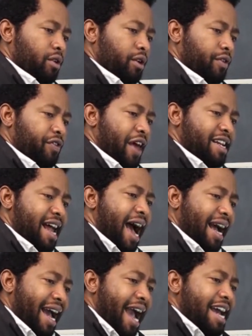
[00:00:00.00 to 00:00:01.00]
that are
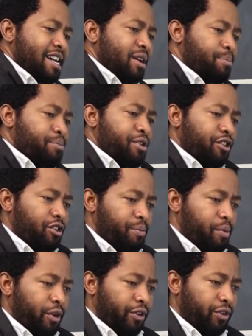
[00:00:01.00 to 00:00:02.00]
guiding
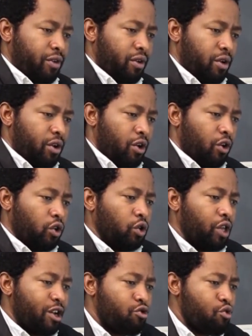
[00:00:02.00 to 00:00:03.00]
principles, so
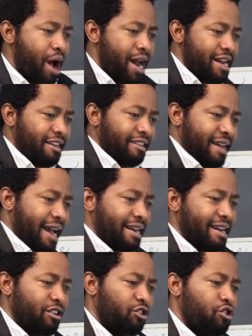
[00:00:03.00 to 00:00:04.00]
that one is guided
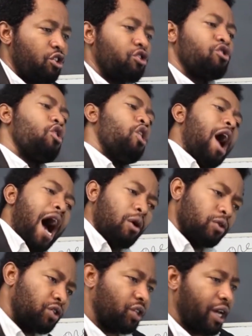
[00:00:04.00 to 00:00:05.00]
does not go
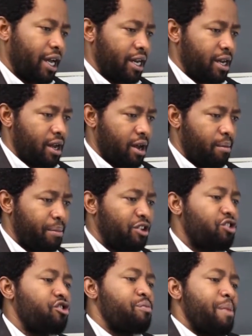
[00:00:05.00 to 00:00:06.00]
outside, but
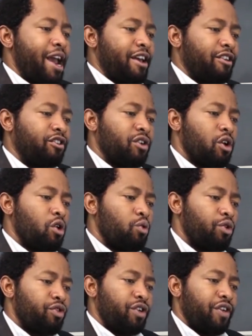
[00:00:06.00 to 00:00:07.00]
remains
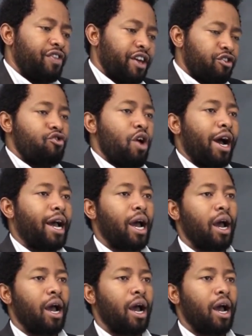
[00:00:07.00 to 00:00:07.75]
within the track.